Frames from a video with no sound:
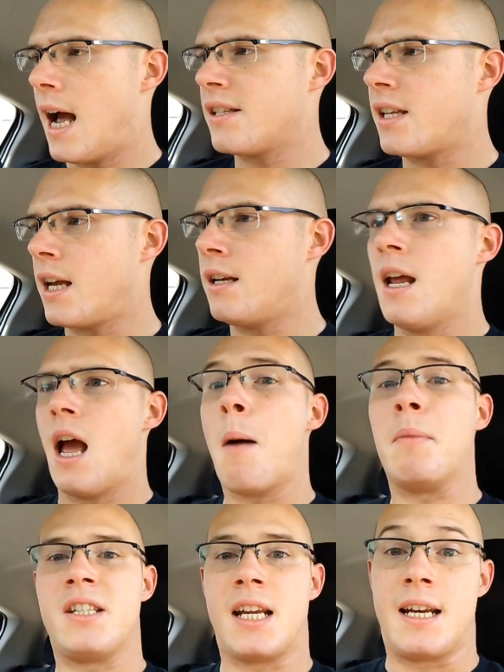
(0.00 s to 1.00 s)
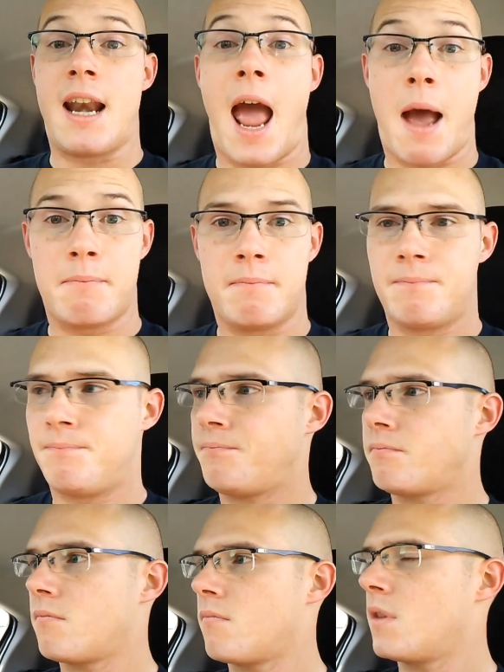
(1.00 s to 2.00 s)
I said I'm gonna take a nap.
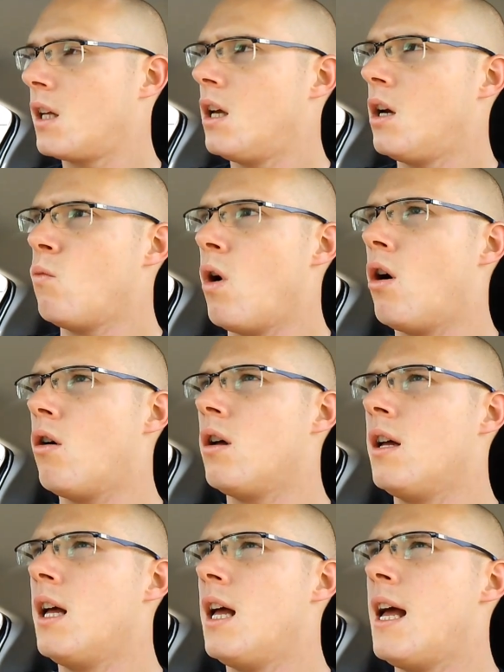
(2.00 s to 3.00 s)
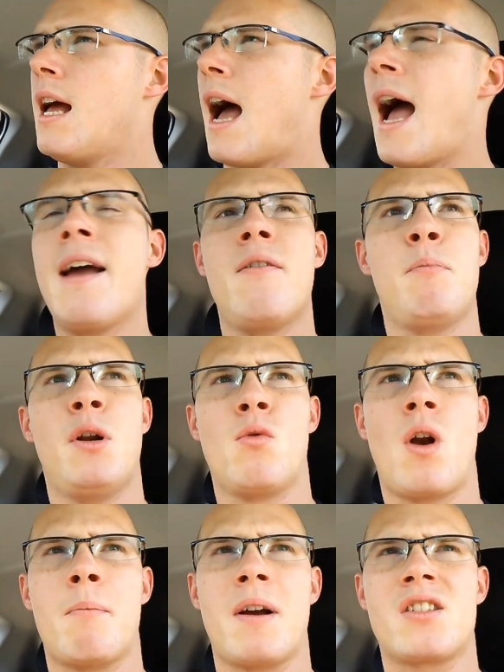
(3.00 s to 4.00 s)
Well, I haven't been
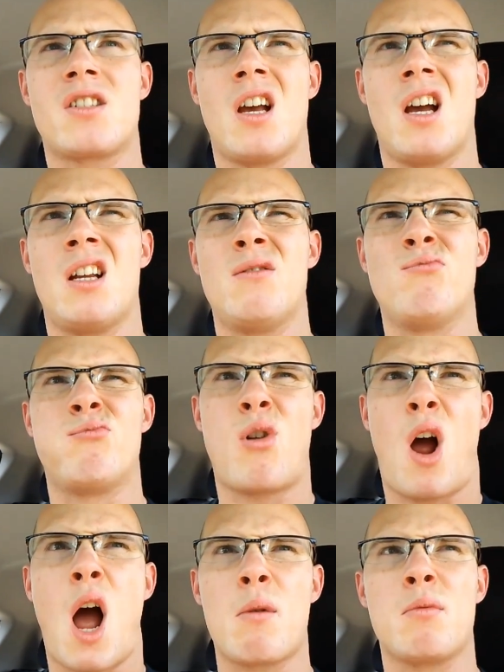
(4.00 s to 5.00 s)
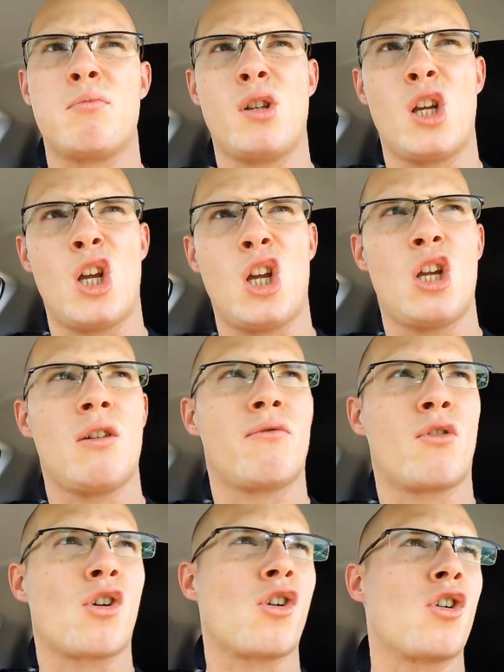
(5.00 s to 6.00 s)
around my son probably
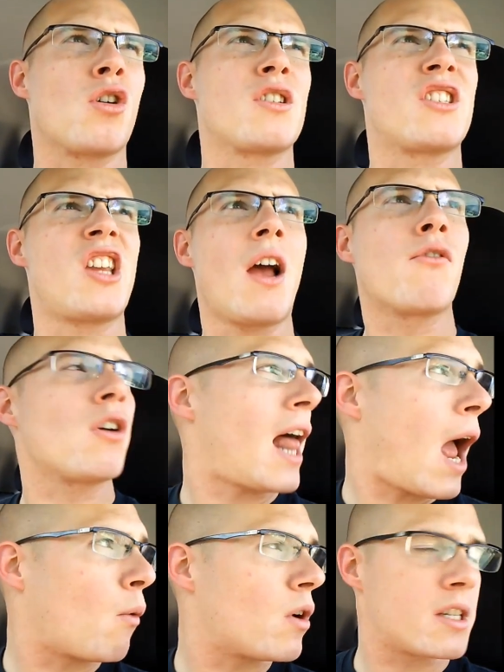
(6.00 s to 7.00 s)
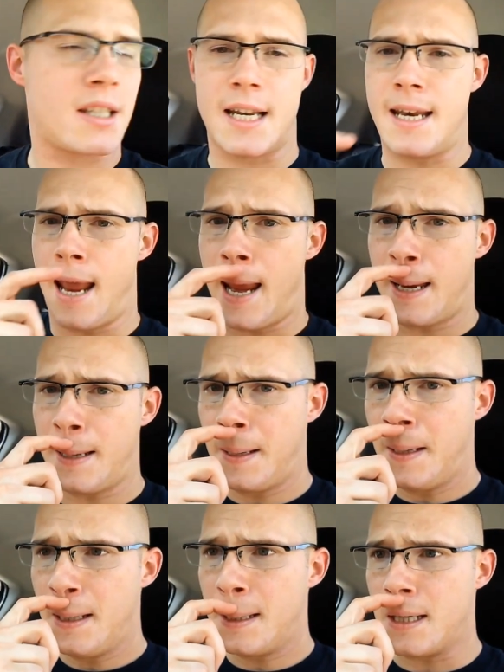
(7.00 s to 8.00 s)
for several hours today
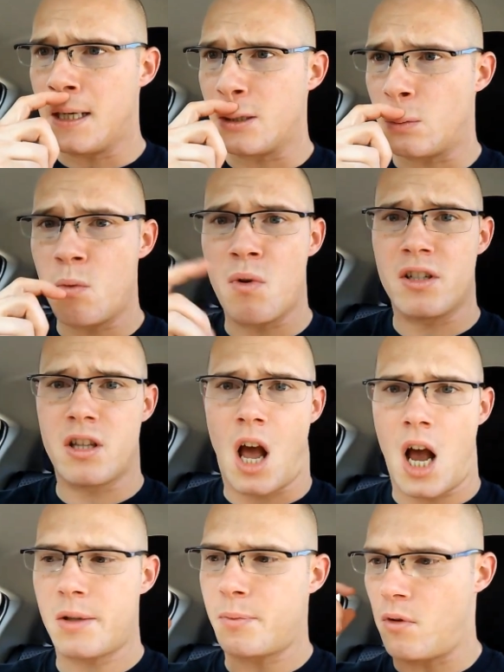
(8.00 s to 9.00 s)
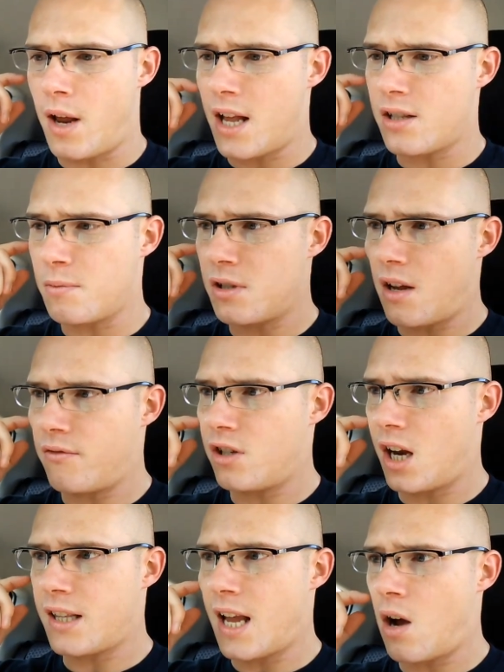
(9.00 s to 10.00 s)
because we went to the hospital and had some stuff
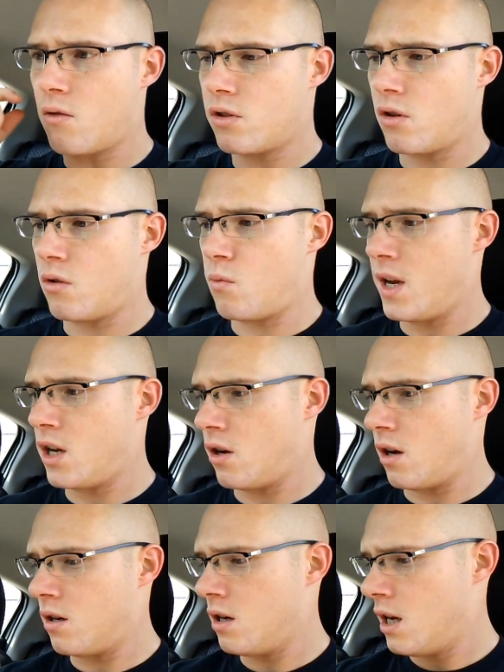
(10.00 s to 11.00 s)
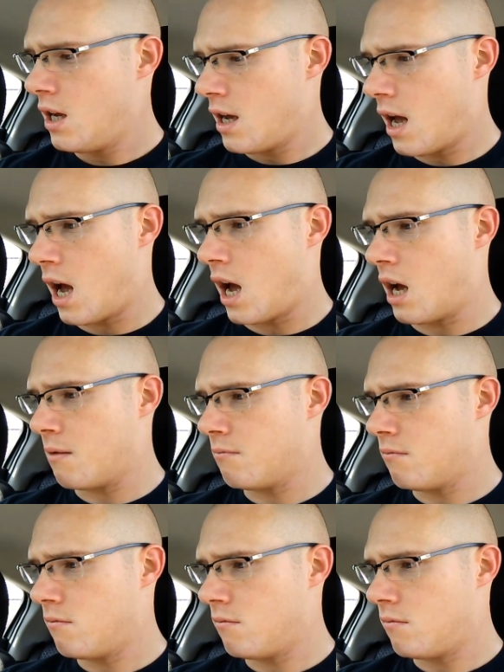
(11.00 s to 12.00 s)
checked out so that we could um,